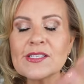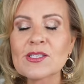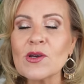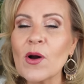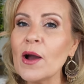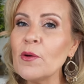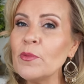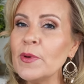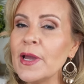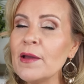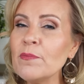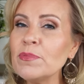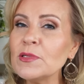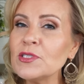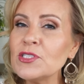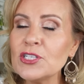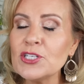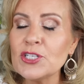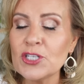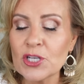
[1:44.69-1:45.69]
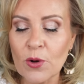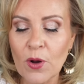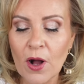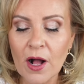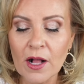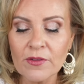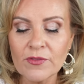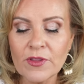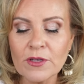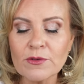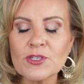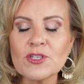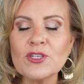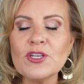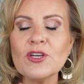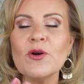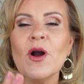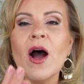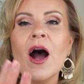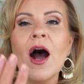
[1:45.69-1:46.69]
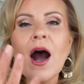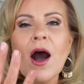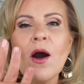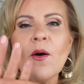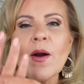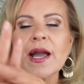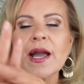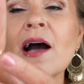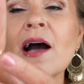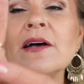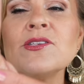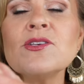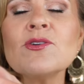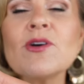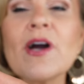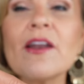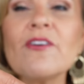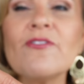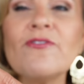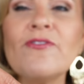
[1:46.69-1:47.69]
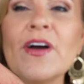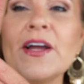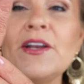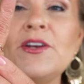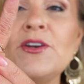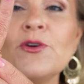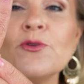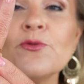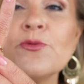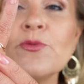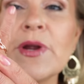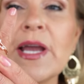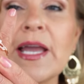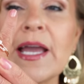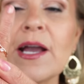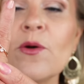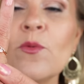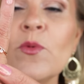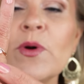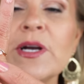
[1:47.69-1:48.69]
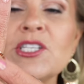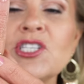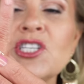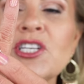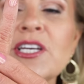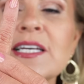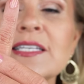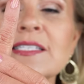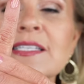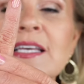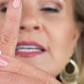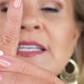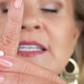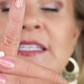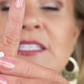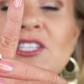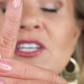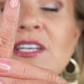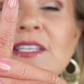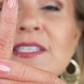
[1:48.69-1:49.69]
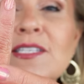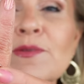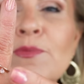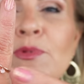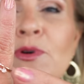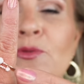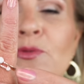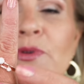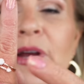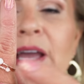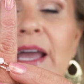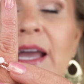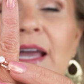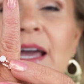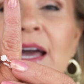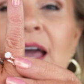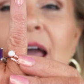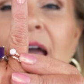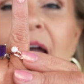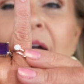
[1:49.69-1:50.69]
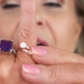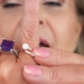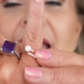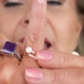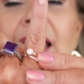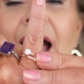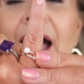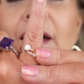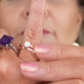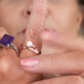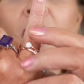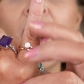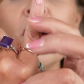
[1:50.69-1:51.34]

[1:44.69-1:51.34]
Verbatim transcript: so I'll be able to show all of those to you. Oh, also got a fun new ring, which is an adjustable ring, and I'm